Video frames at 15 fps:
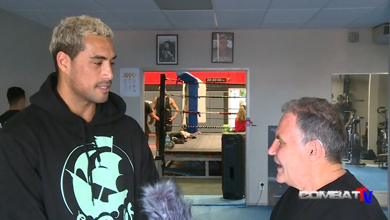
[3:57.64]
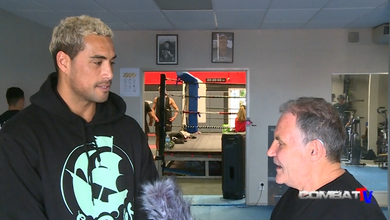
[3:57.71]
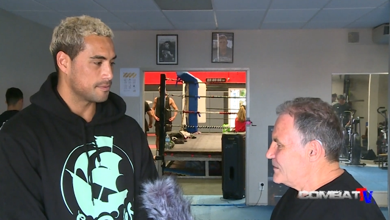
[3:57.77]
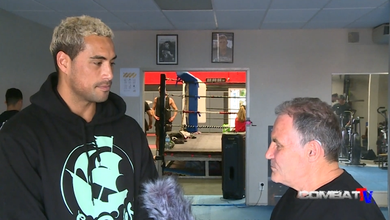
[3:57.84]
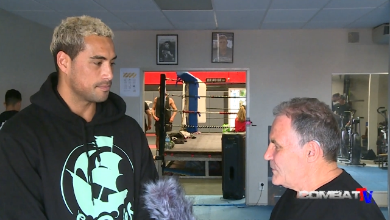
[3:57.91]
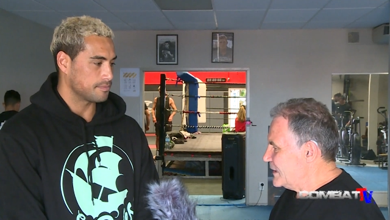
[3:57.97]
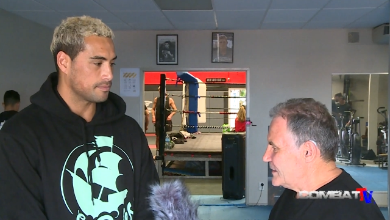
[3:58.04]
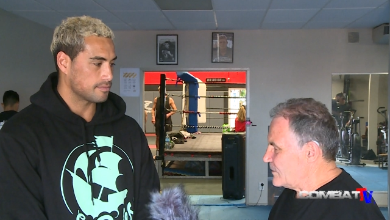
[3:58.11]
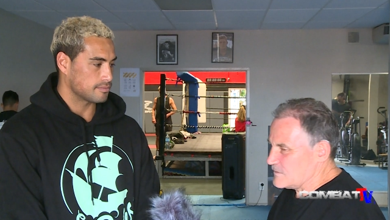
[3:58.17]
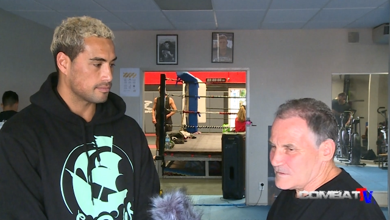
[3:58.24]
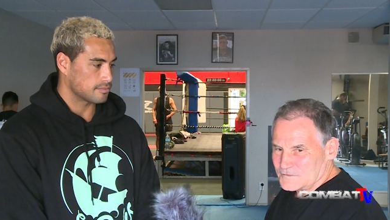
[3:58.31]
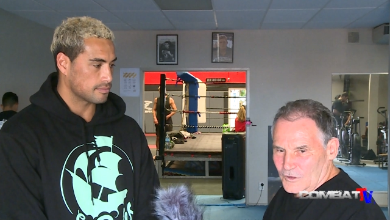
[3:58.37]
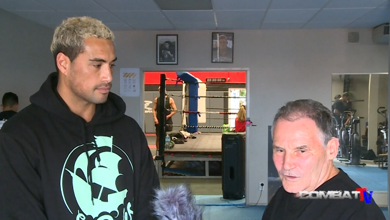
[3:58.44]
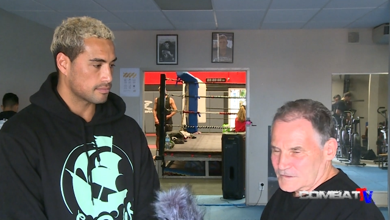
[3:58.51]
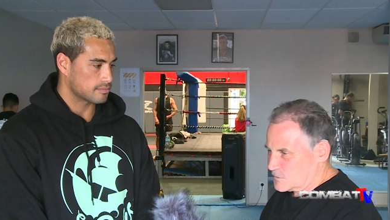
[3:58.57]
Speaker 1: Hey mate, I
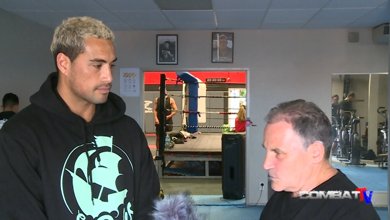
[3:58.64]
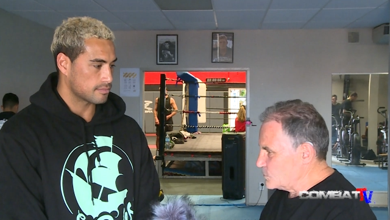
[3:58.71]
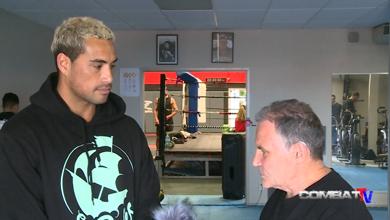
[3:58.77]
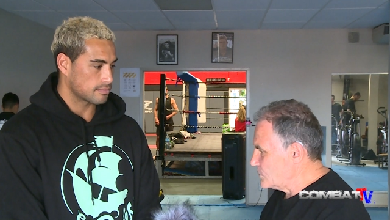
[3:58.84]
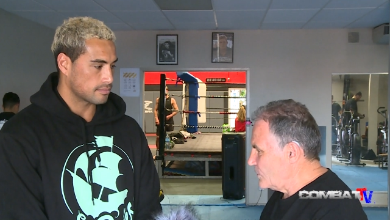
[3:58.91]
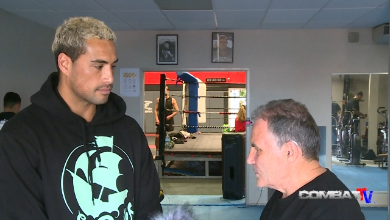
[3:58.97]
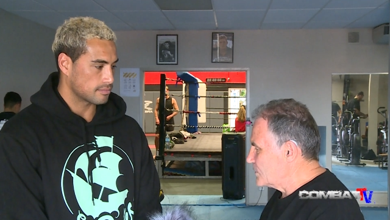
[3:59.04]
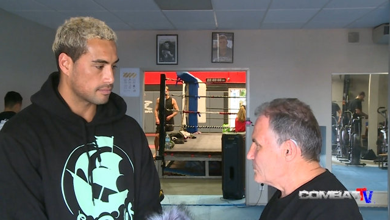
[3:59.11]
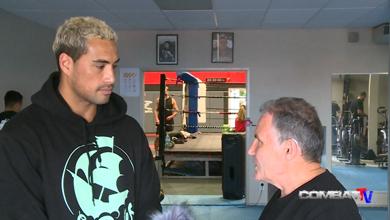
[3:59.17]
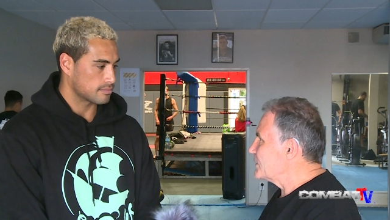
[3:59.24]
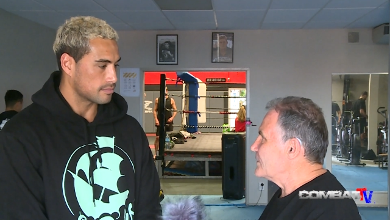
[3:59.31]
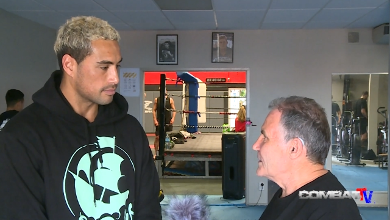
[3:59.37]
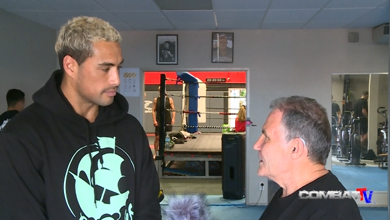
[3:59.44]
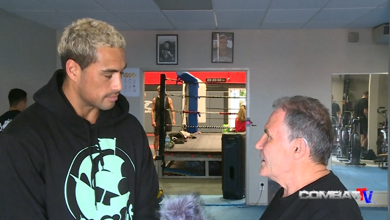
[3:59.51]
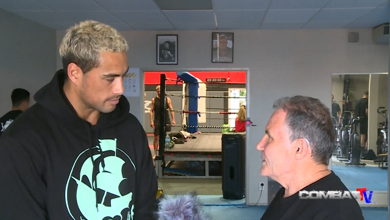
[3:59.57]
would like talk longer, but
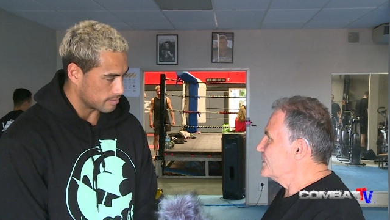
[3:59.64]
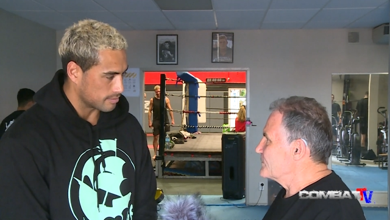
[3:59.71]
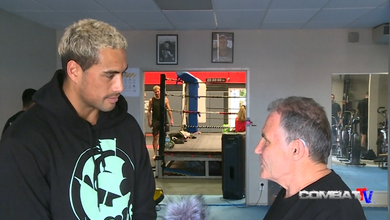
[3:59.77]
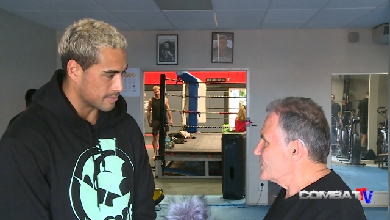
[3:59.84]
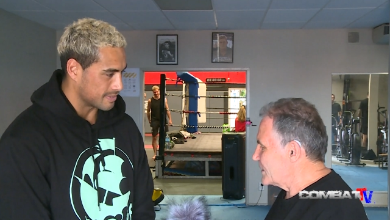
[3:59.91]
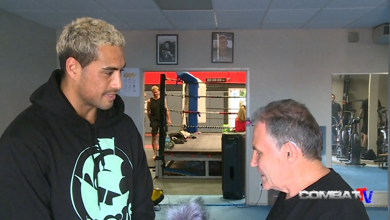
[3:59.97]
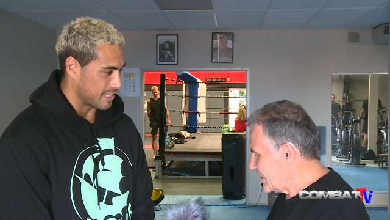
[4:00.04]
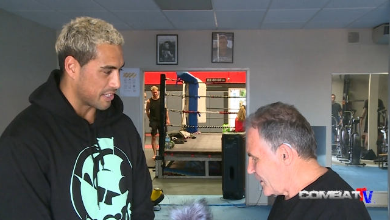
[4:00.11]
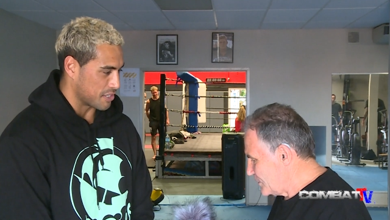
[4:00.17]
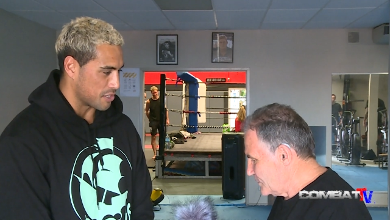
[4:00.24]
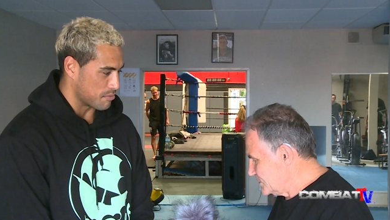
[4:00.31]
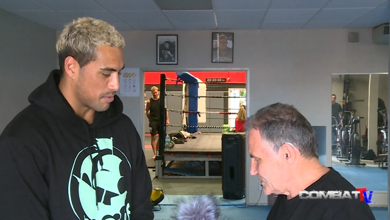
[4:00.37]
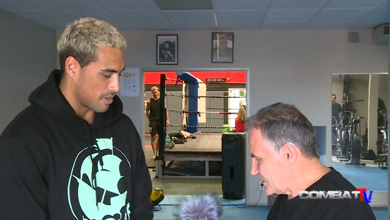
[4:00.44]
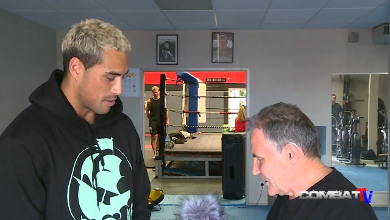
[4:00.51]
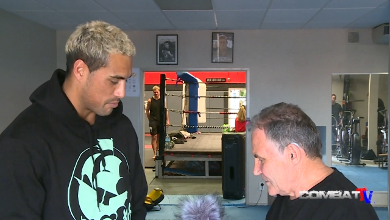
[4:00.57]
I know you've got to go. Thank you,
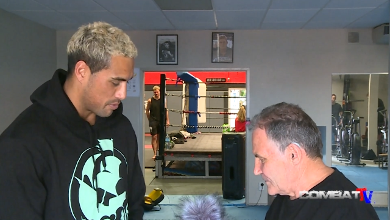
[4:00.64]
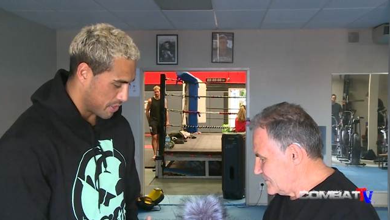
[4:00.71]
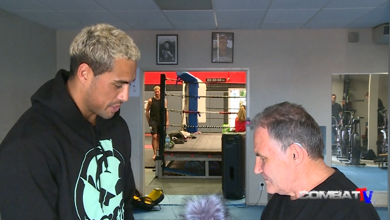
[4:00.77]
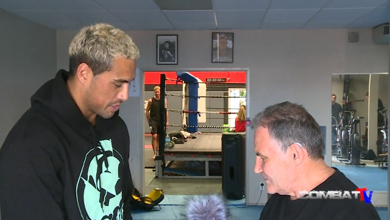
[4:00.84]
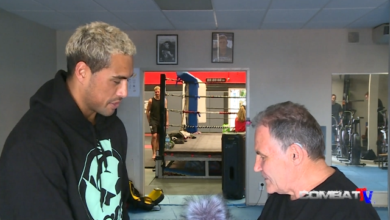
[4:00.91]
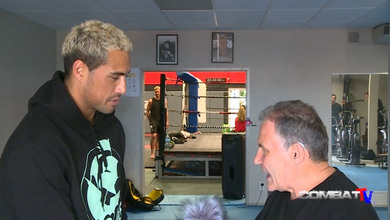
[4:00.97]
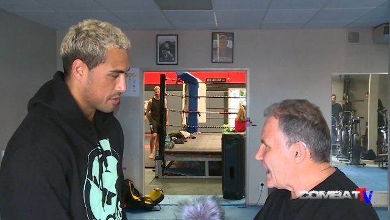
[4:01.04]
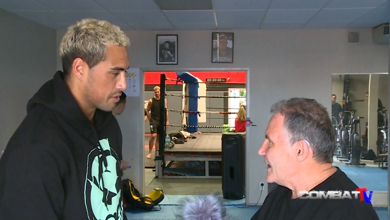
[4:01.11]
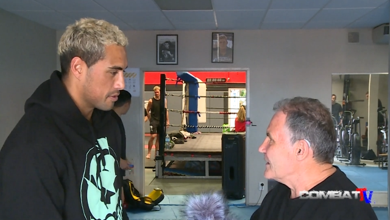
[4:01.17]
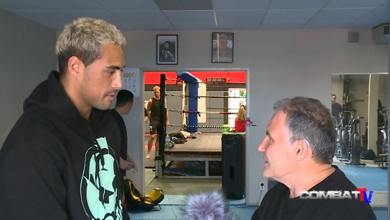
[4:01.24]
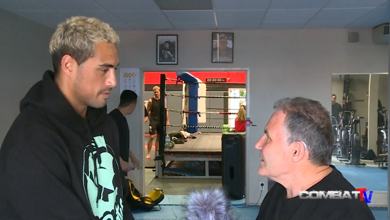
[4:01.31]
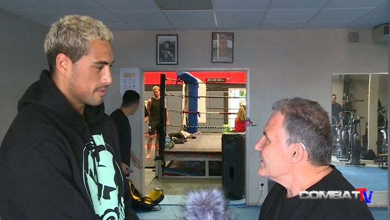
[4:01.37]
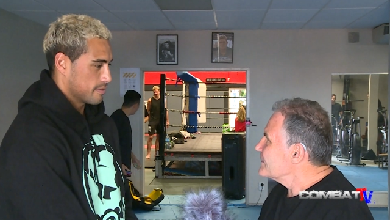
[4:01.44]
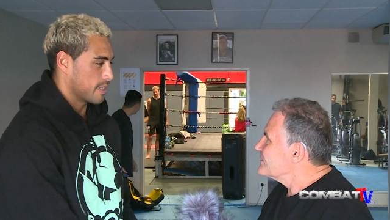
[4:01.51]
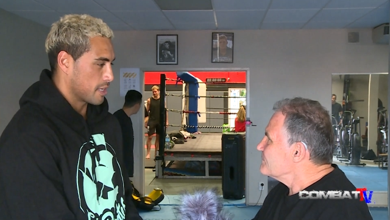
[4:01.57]
bro. So, I appreciate you. Hey,
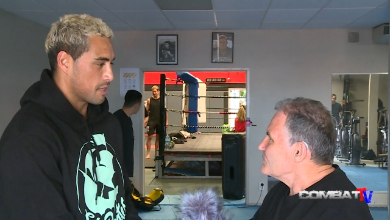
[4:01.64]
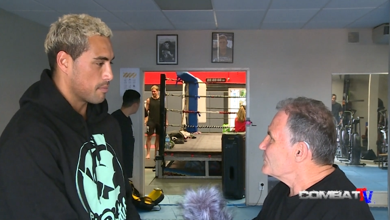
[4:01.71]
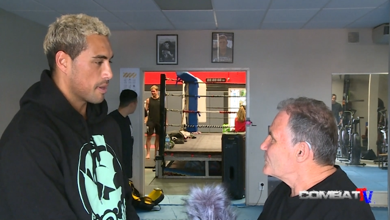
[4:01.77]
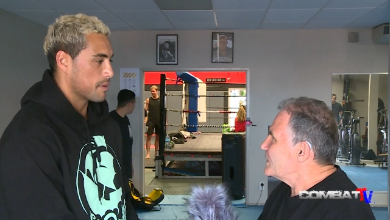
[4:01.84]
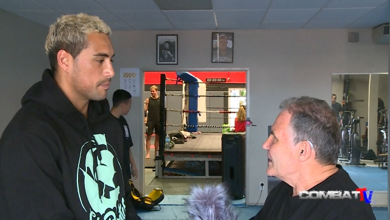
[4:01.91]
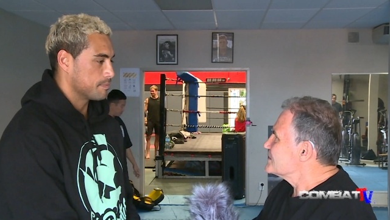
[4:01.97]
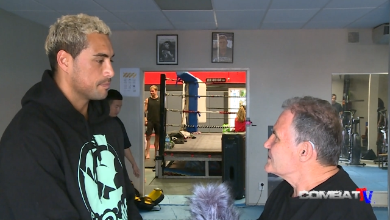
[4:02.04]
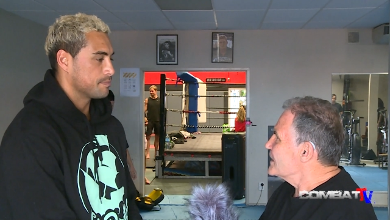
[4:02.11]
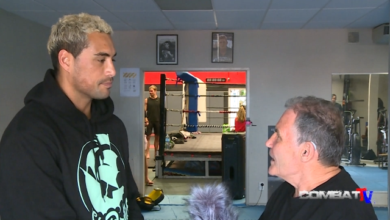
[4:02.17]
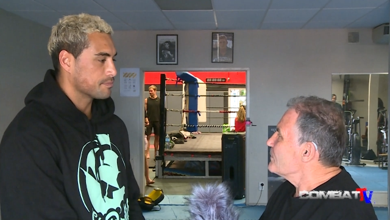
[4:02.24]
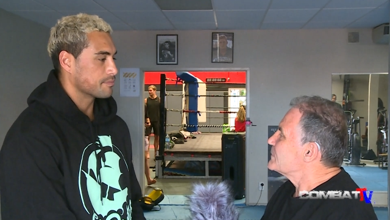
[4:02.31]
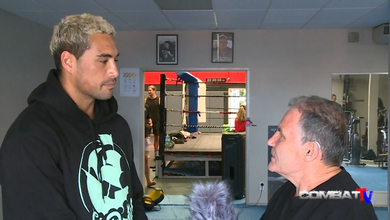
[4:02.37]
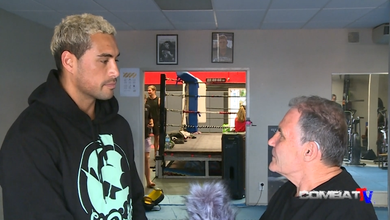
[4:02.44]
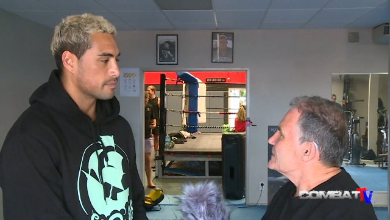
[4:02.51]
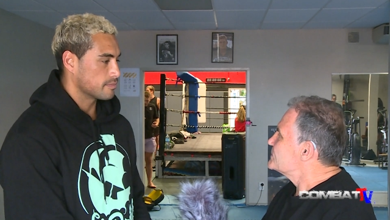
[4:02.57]
Thank you, we'll bro. catch up.
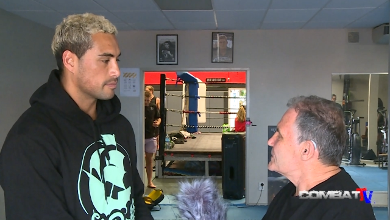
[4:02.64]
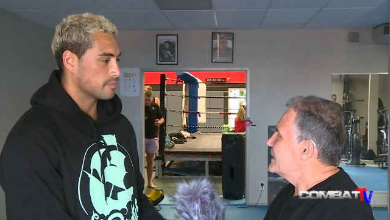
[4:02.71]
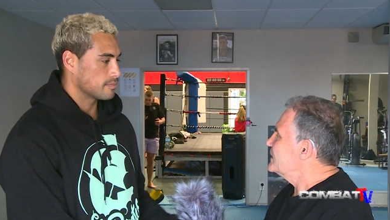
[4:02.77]
Is there